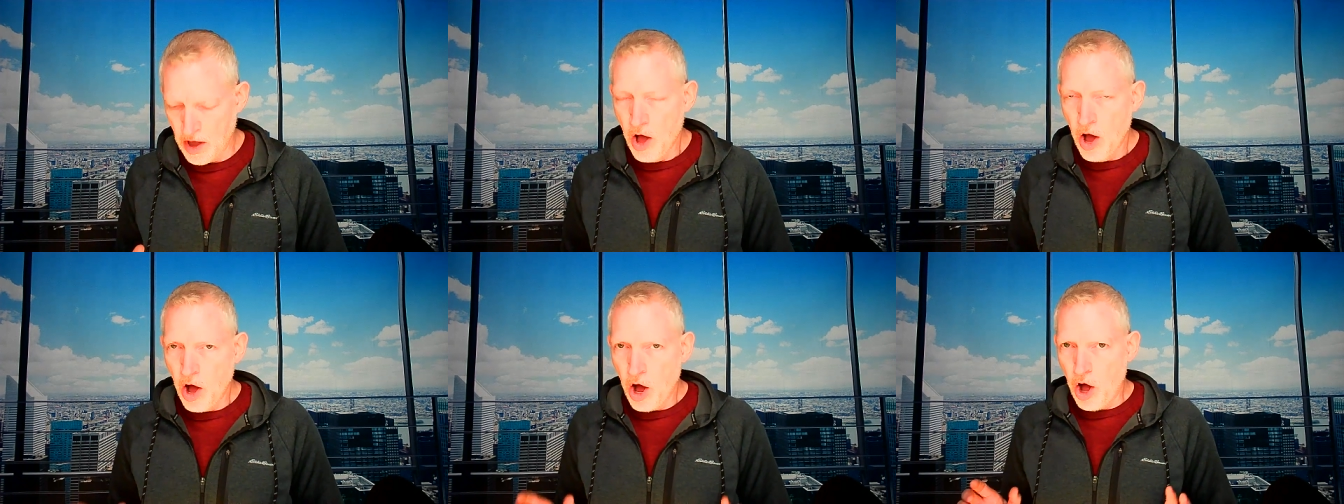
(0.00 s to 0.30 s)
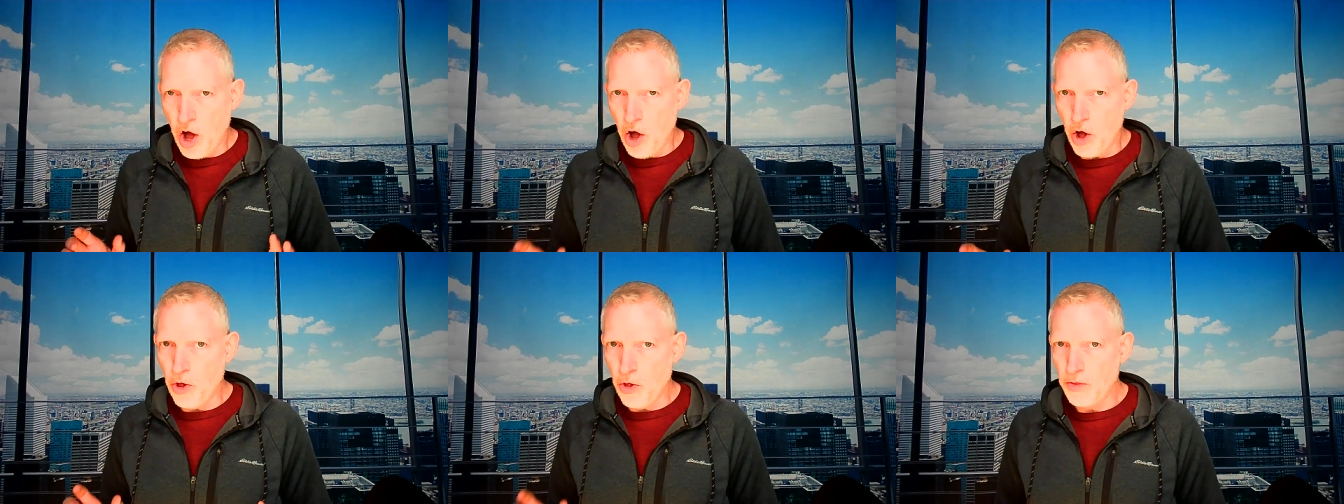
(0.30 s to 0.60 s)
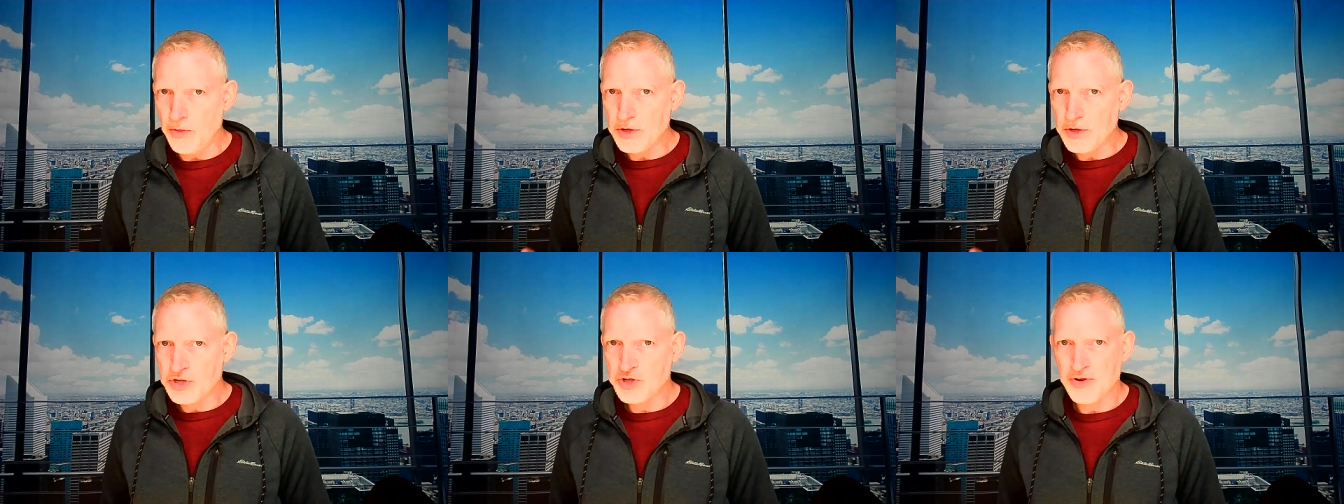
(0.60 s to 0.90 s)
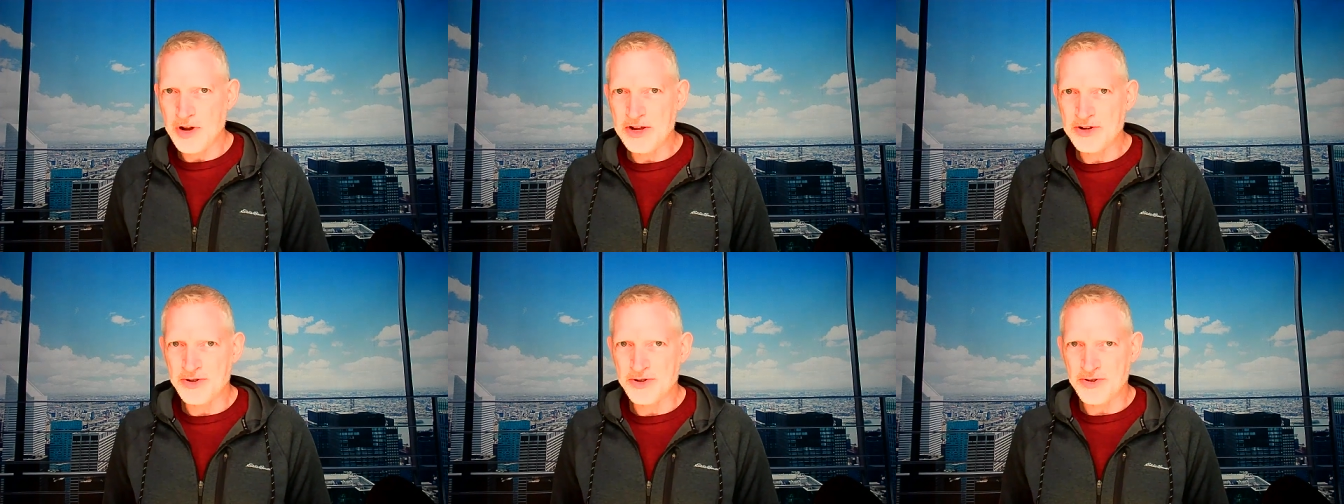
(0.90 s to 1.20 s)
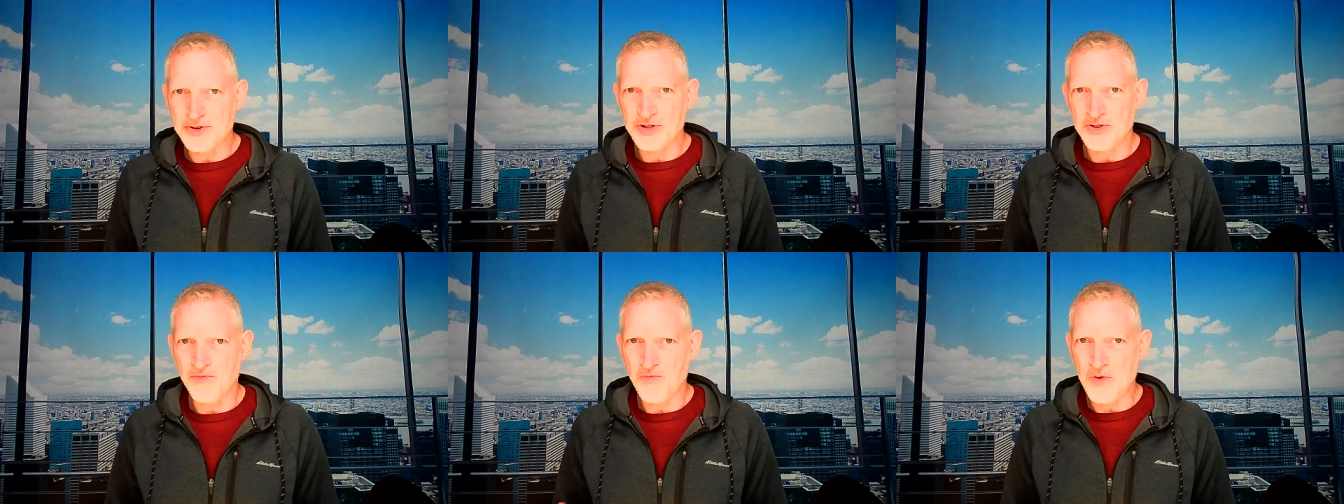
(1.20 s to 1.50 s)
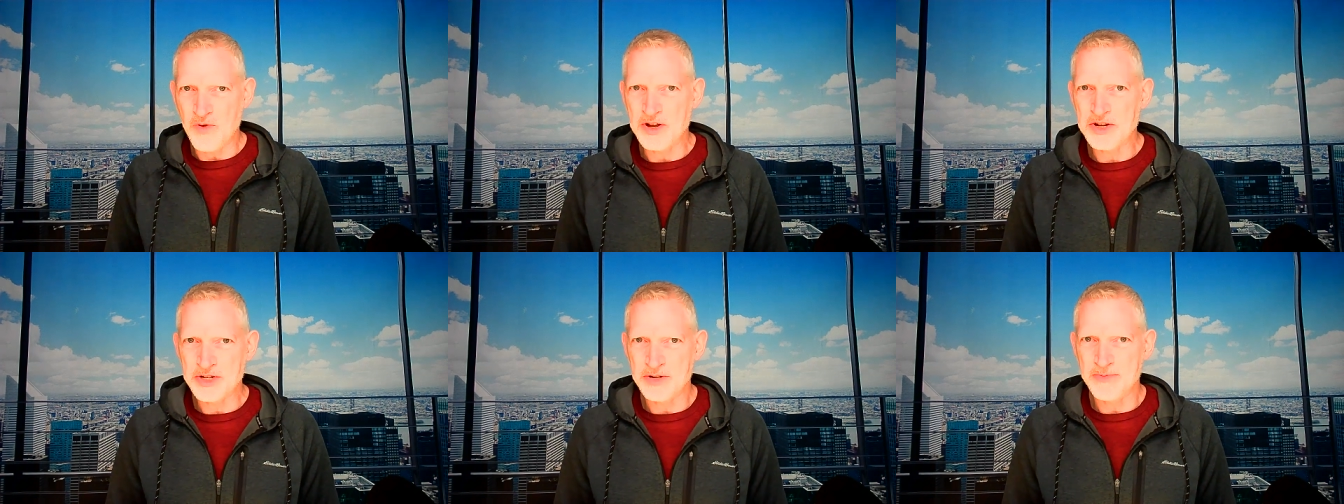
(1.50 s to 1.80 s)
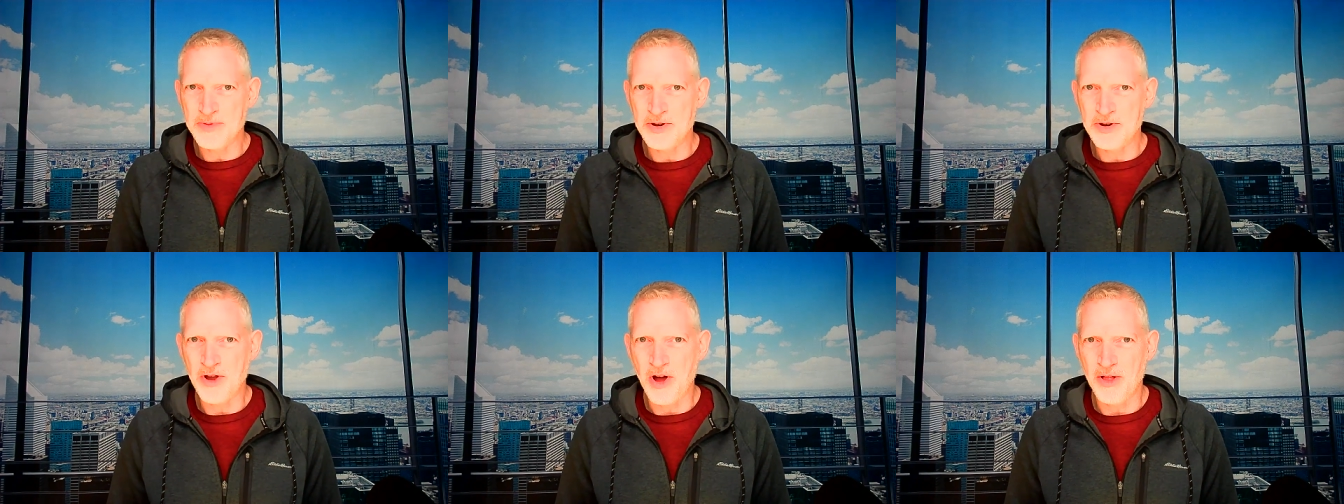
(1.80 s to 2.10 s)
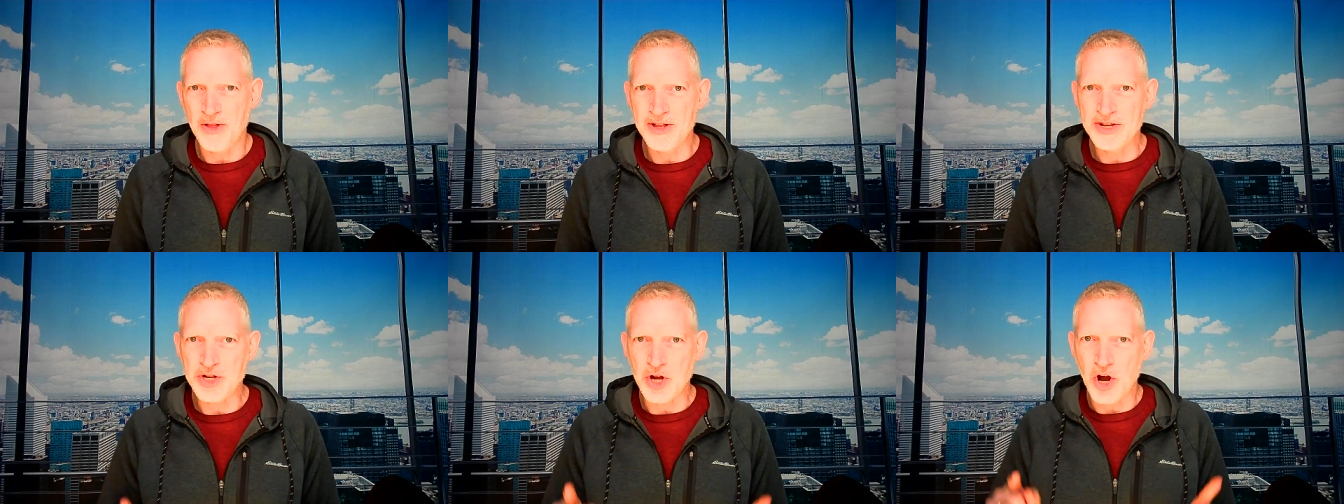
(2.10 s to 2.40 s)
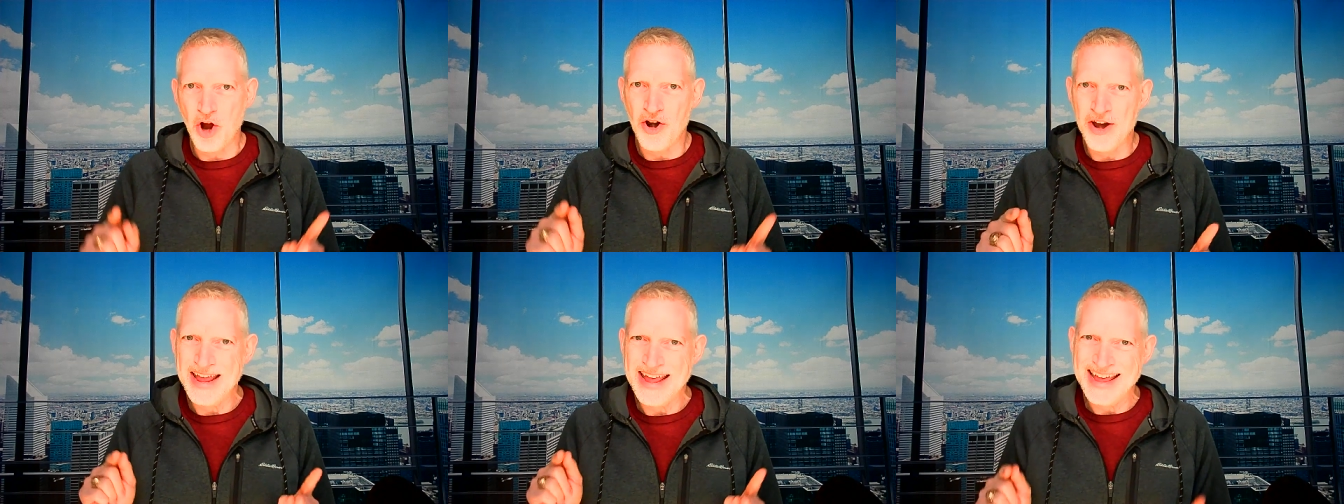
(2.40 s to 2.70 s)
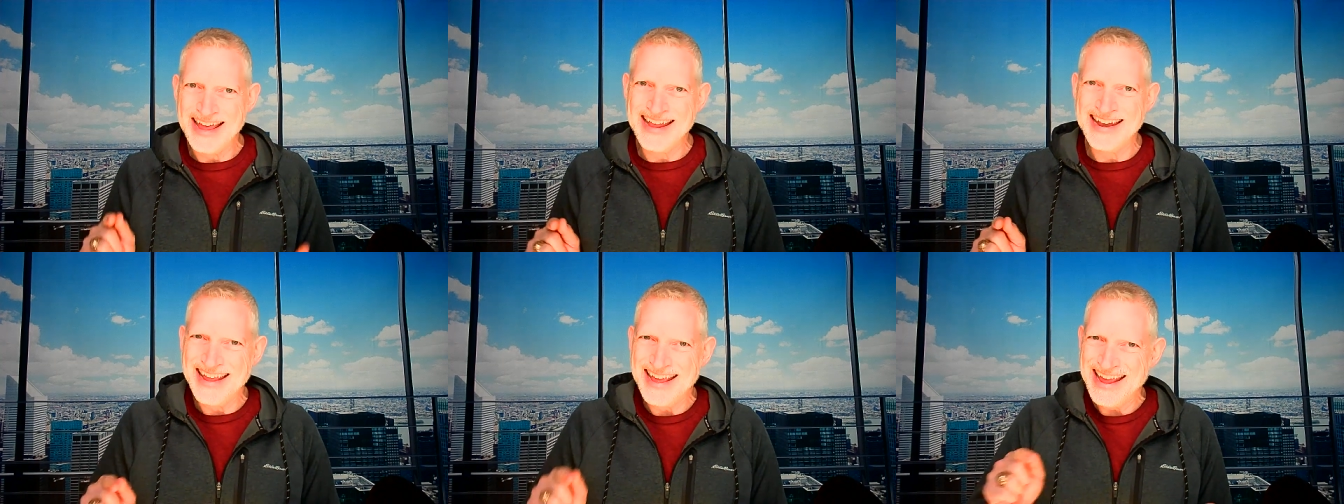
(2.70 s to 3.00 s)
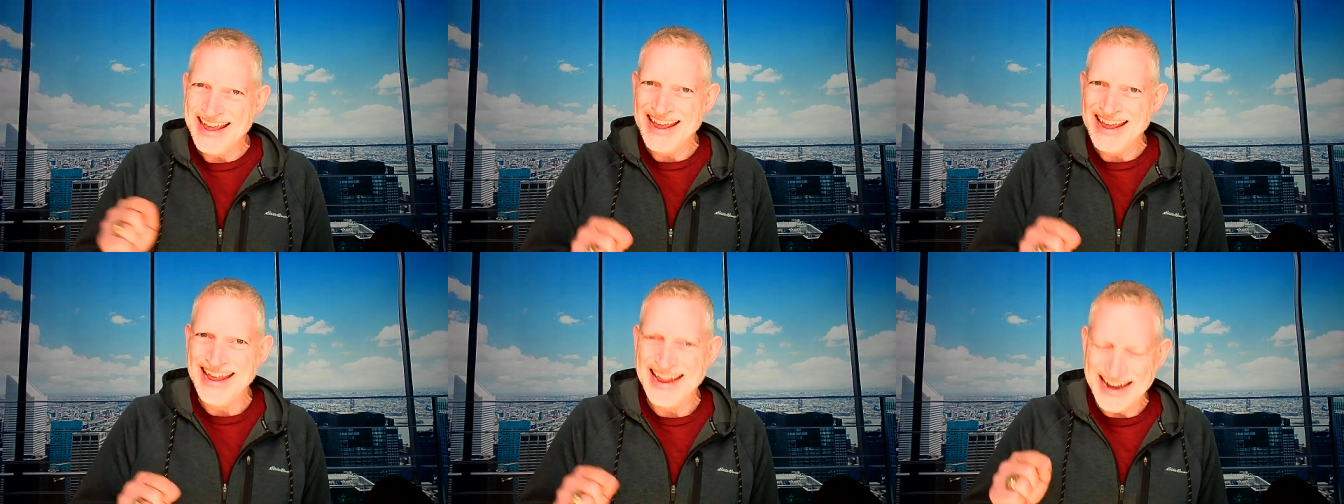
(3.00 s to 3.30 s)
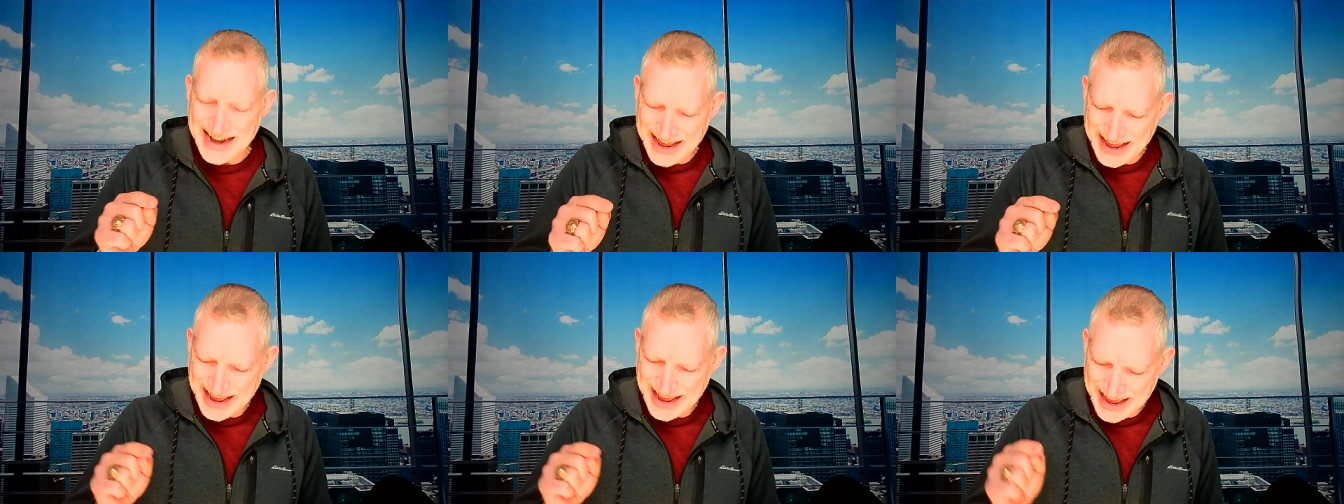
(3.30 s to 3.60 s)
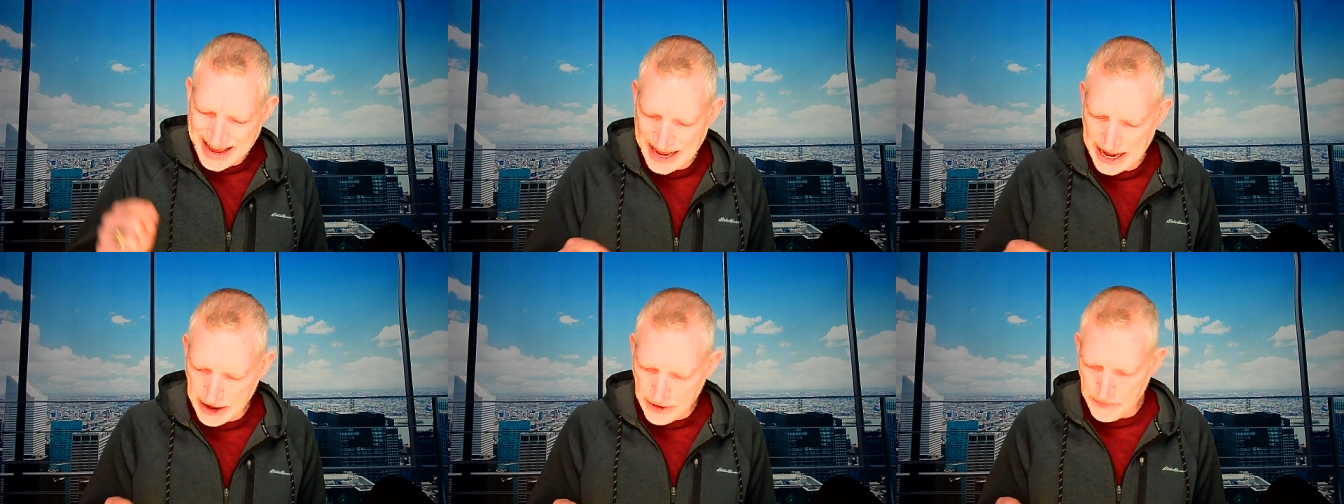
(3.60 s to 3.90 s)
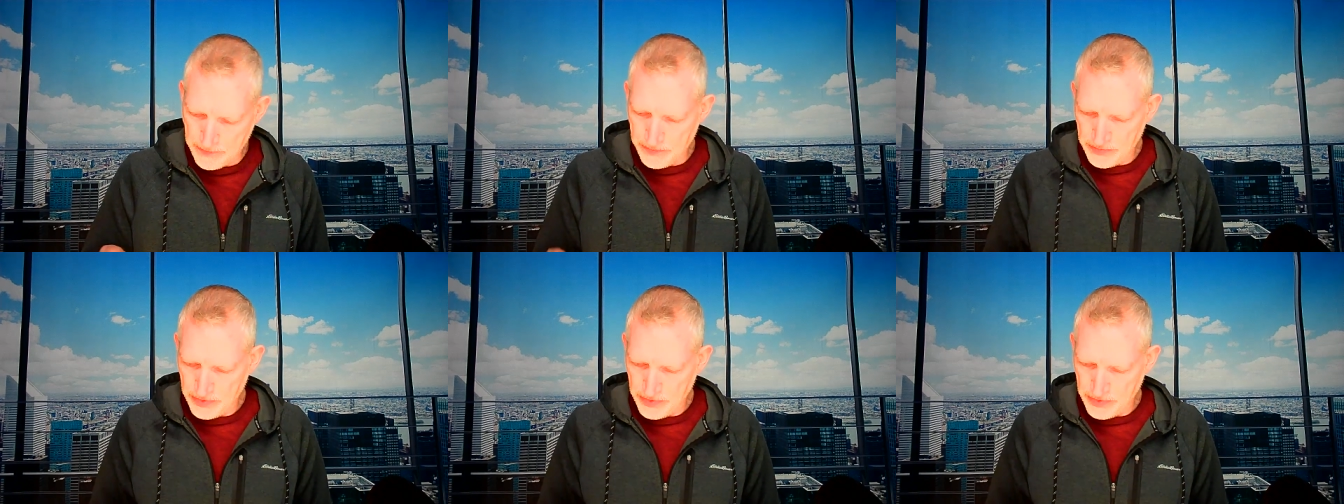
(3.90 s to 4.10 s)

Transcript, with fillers: all the treasures of wisdom and knowledge are hid in him.